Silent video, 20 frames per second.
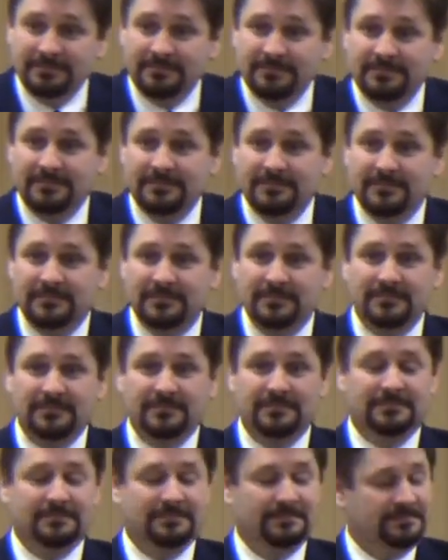
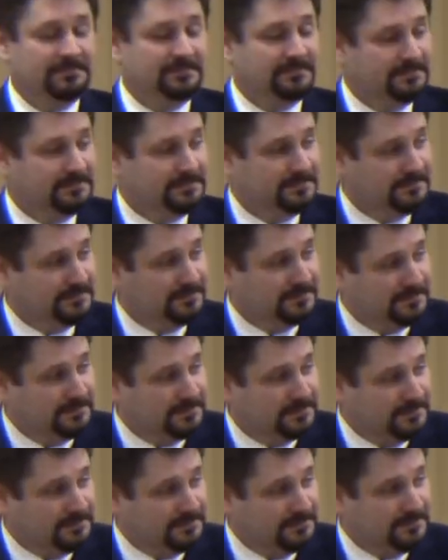
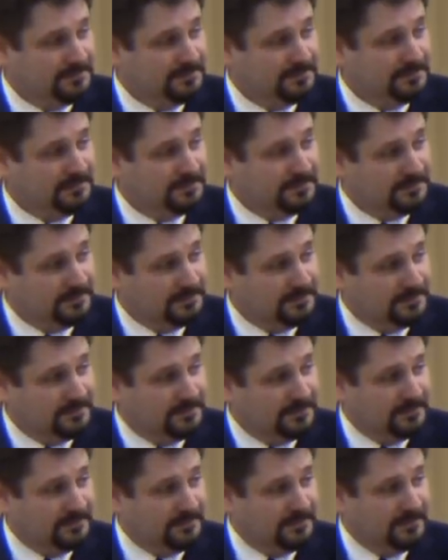
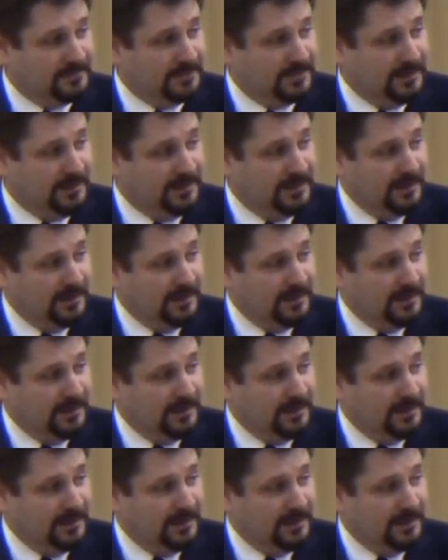(silence)